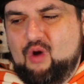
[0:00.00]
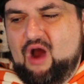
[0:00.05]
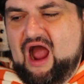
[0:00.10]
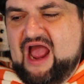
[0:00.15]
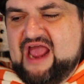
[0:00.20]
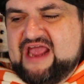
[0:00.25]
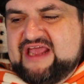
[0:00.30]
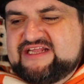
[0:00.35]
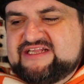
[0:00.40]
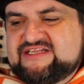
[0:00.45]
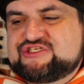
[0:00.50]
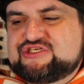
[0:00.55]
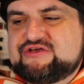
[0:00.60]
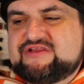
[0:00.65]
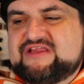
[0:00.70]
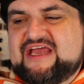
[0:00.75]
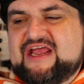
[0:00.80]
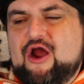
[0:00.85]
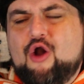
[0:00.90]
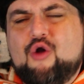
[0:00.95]
why do
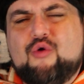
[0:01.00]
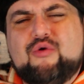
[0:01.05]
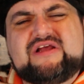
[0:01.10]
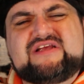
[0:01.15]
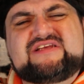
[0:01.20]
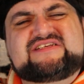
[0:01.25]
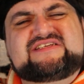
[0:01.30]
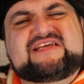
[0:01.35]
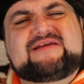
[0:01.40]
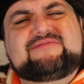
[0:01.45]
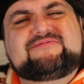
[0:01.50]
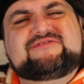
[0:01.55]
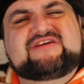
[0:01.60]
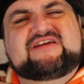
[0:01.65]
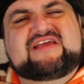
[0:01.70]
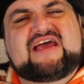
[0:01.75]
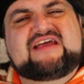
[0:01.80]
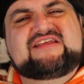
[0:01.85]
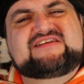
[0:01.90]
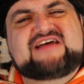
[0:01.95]
they always seem to
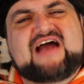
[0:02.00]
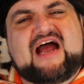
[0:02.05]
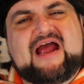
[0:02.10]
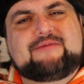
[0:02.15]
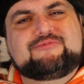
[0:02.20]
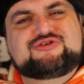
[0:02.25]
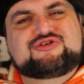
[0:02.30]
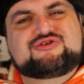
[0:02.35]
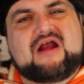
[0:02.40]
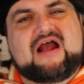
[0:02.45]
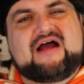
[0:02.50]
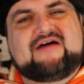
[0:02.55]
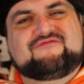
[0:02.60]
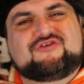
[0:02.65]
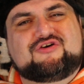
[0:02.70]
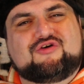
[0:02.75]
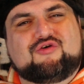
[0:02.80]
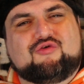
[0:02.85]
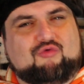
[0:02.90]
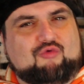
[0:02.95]
get time
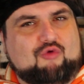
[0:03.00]
travel